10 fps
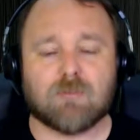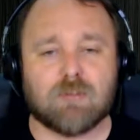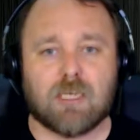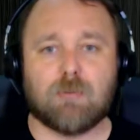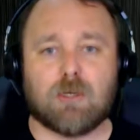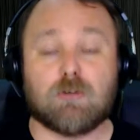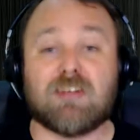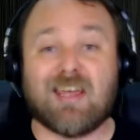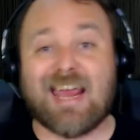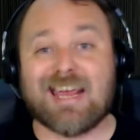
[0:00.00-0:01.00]
So there we go.
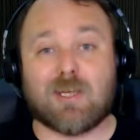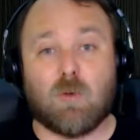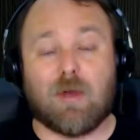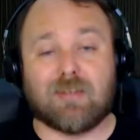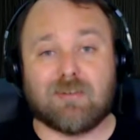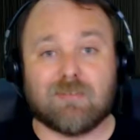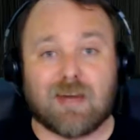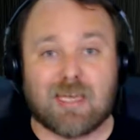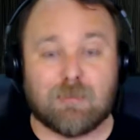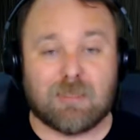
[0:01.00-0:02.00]
So £8,
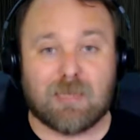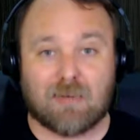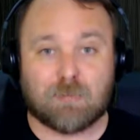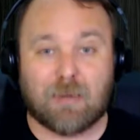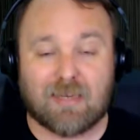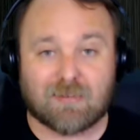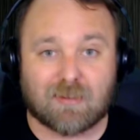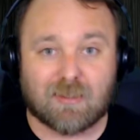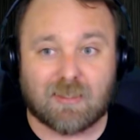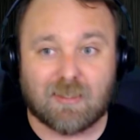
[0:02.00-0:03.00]
right? I mean, that's
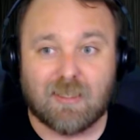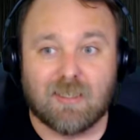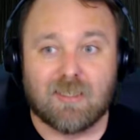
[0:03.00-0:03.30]
basically,